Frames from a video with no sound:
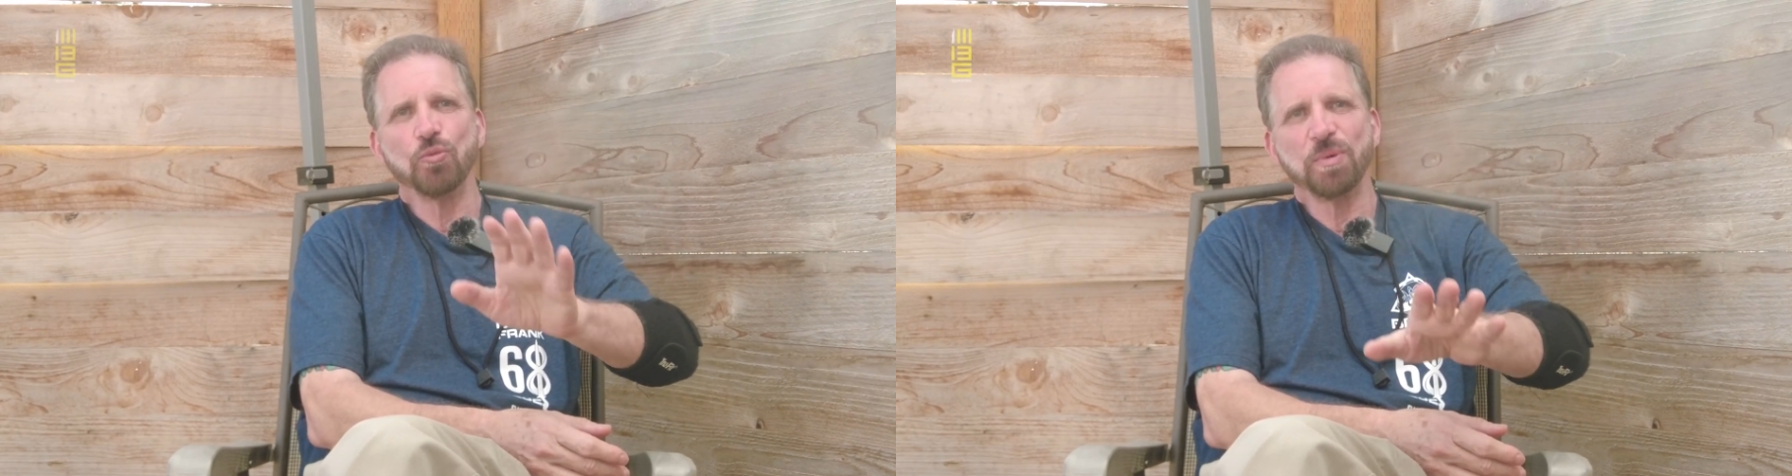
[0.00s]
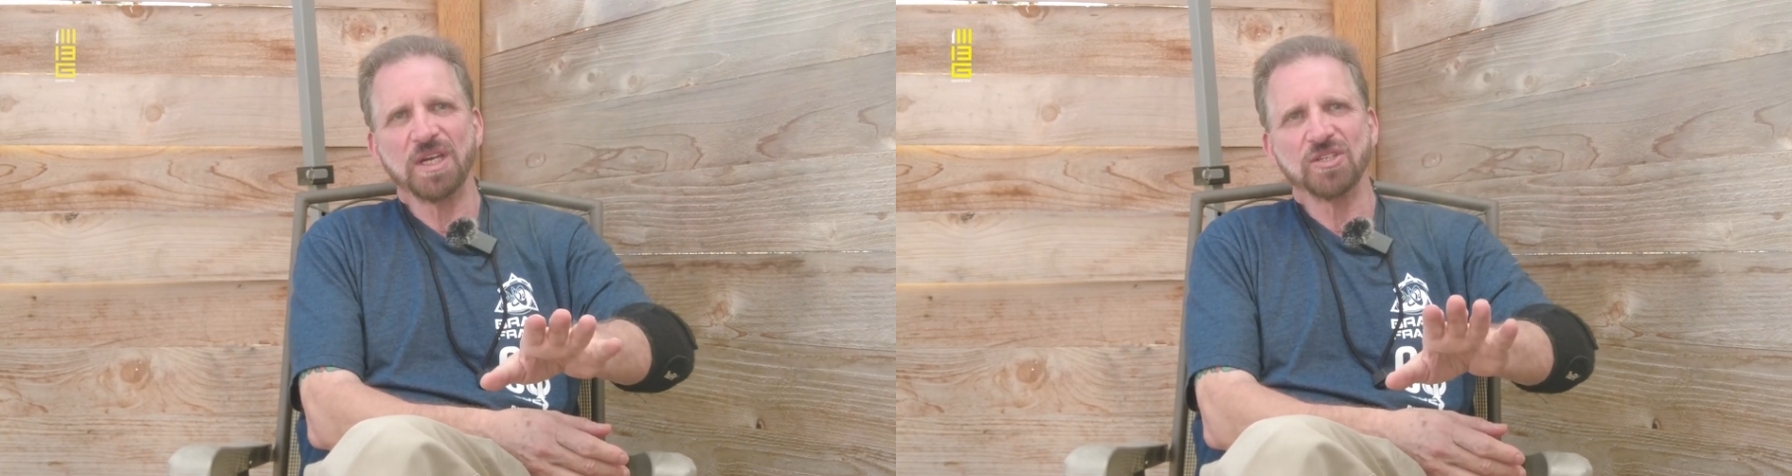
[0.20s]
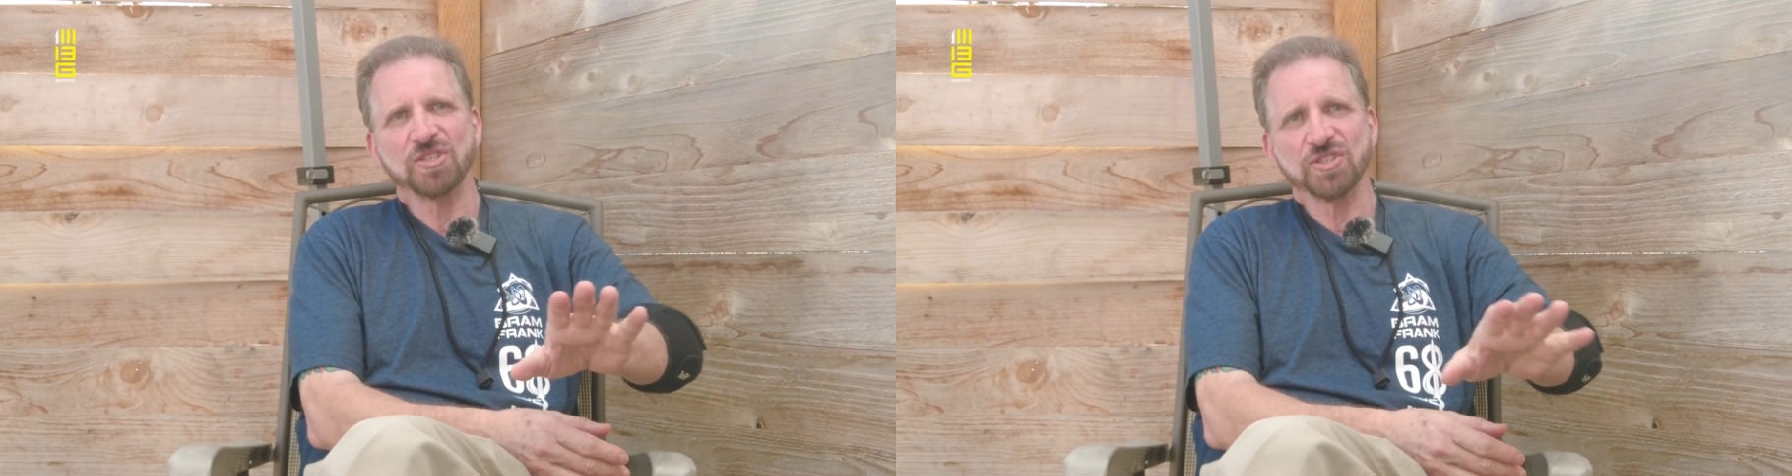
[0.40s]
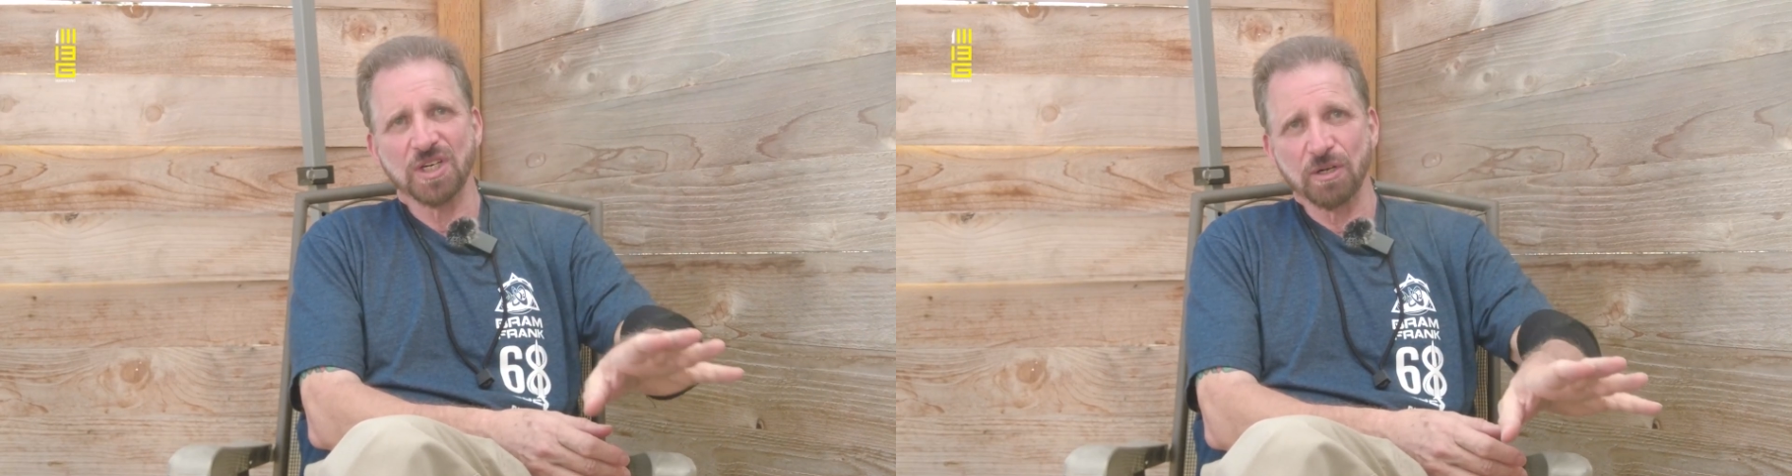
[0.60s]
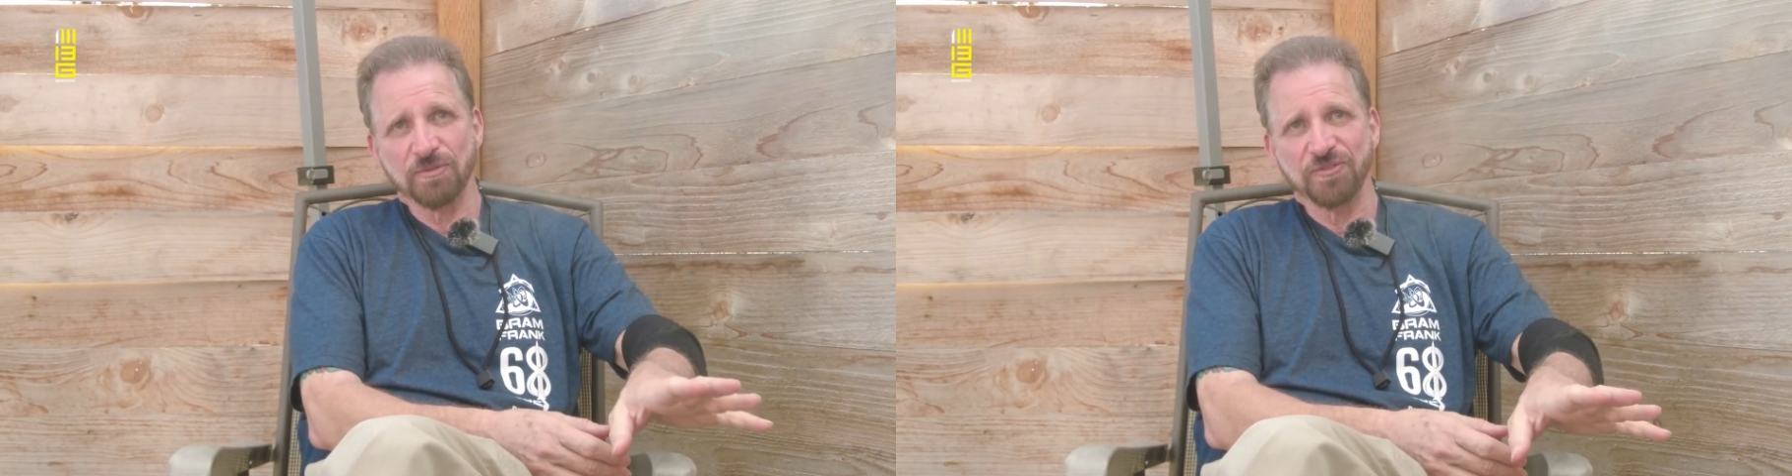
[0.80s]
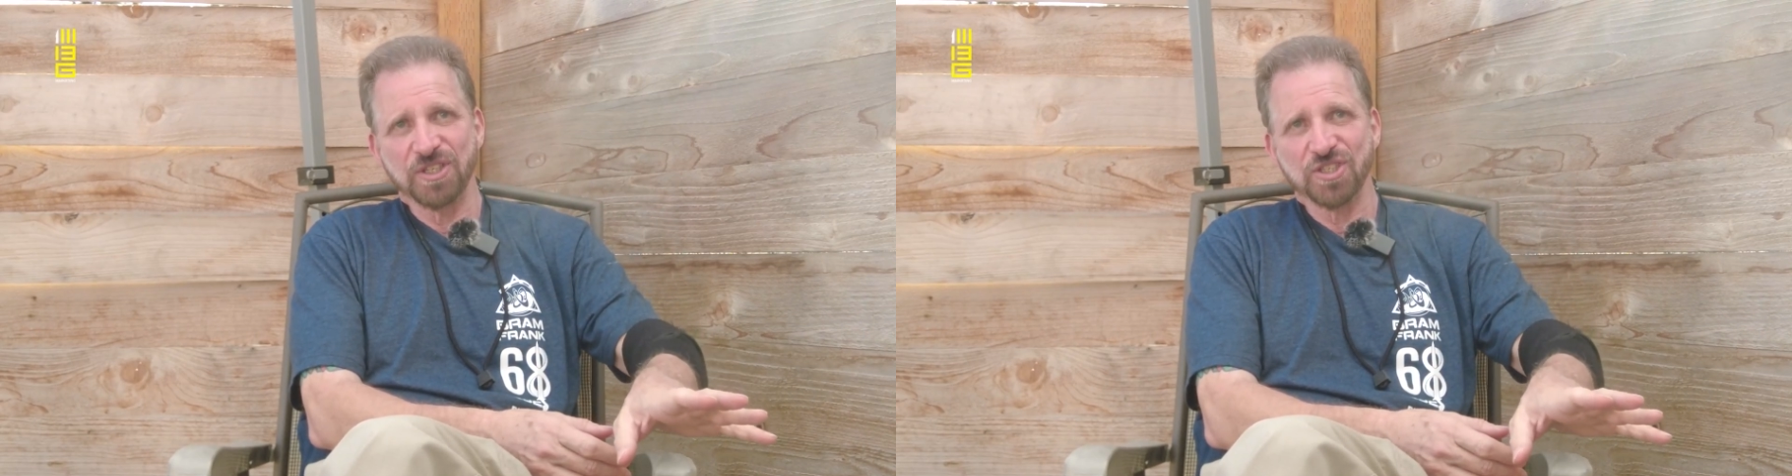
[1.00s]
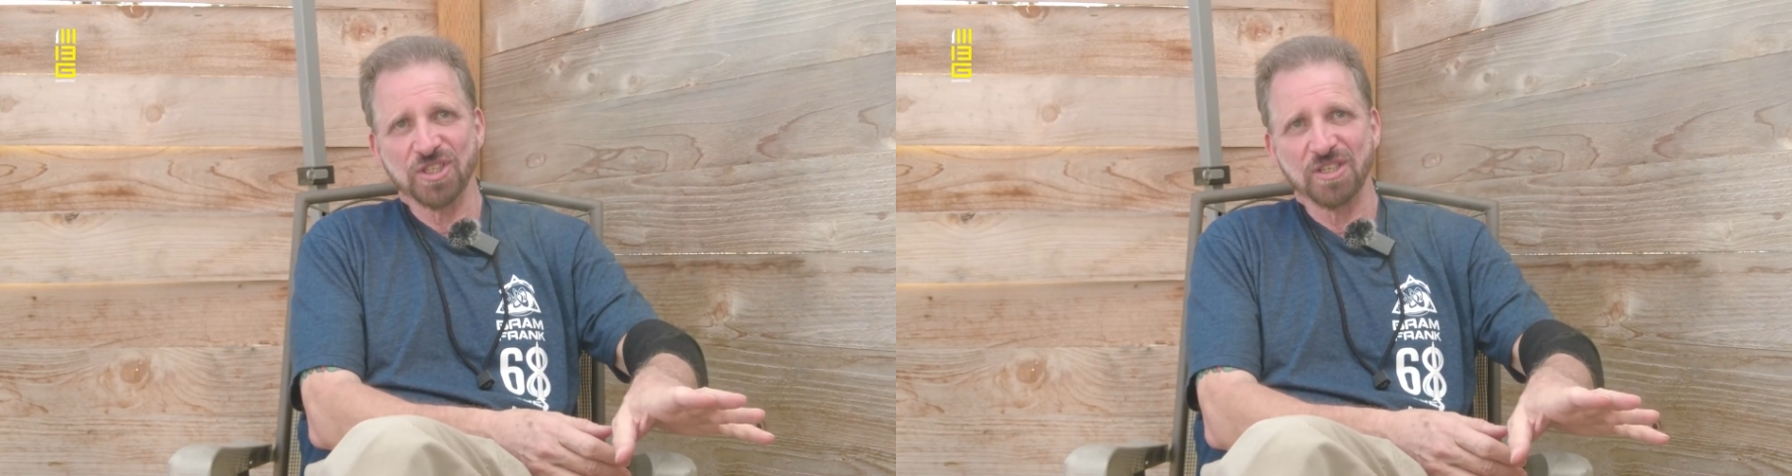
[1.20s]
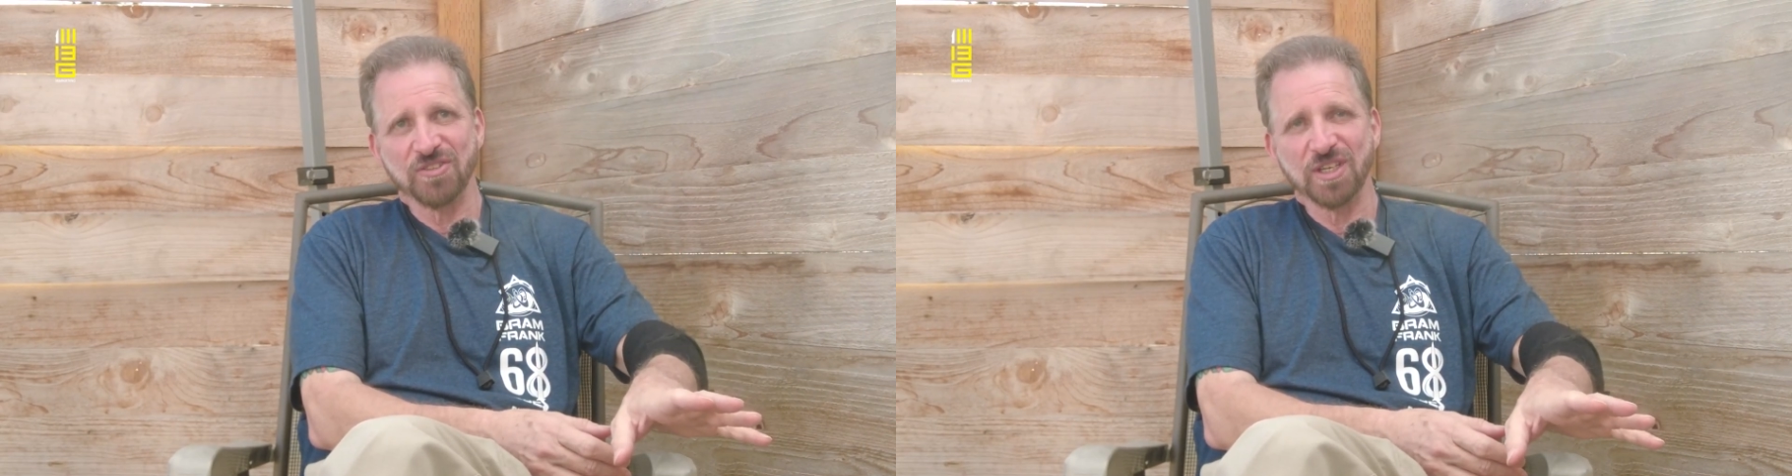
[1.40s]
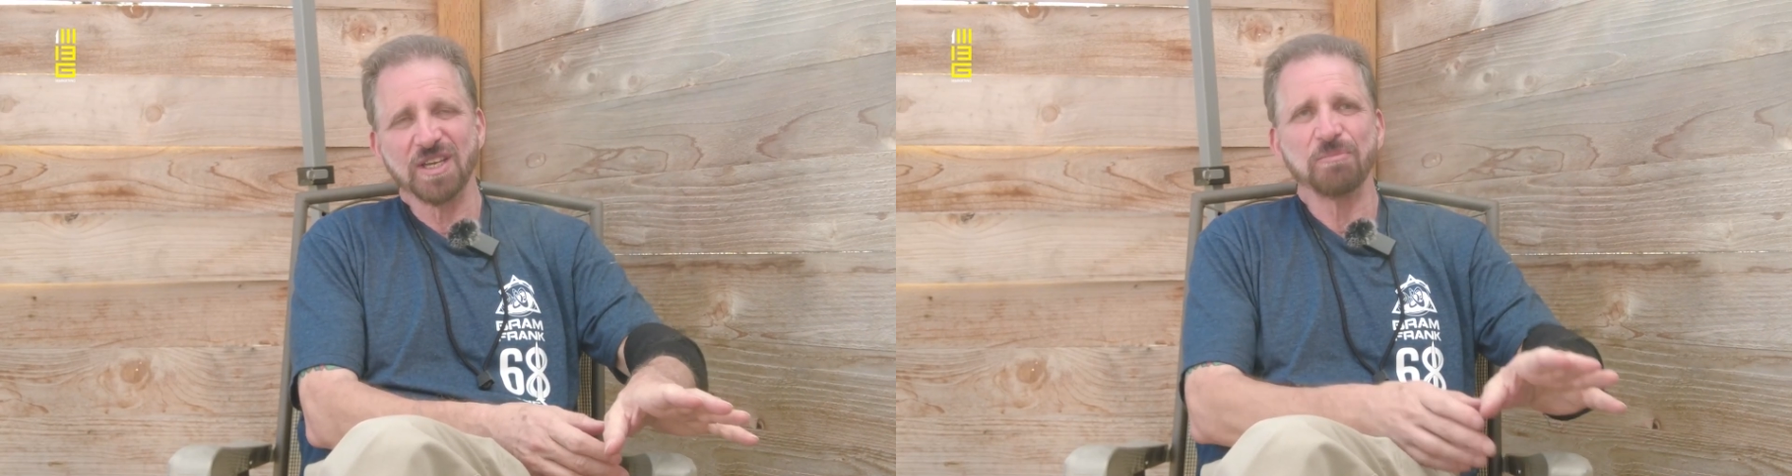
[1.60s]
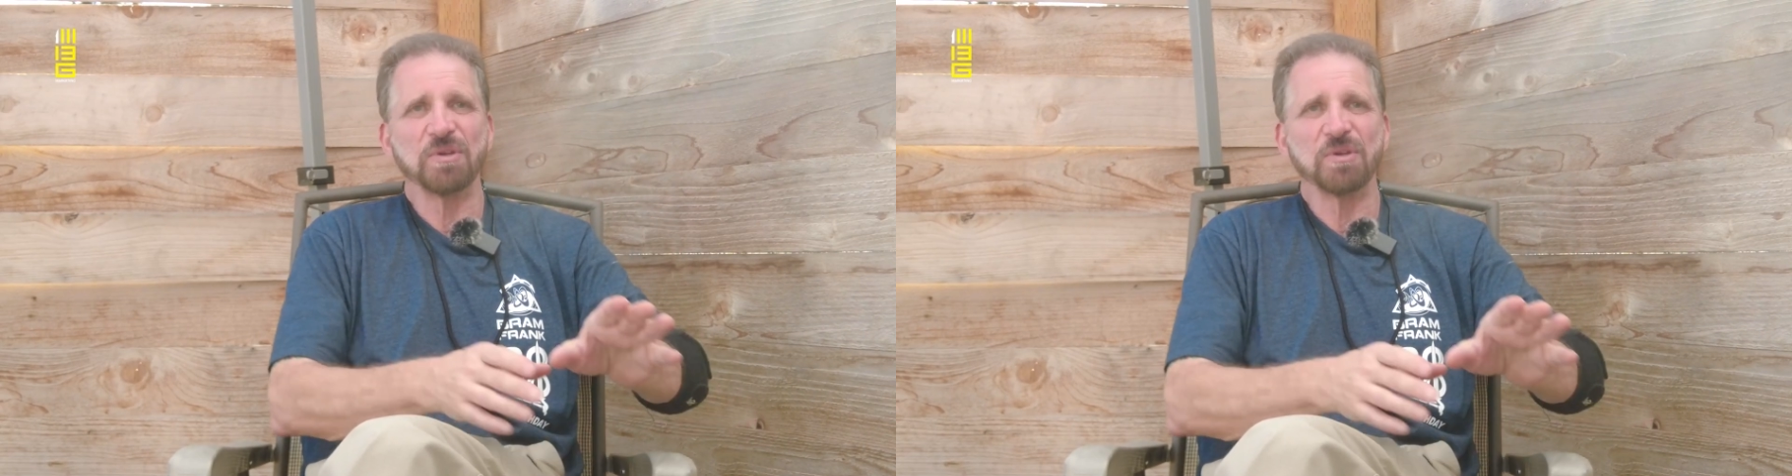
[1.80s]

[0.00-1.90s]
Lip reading: patience and I don't finish anything.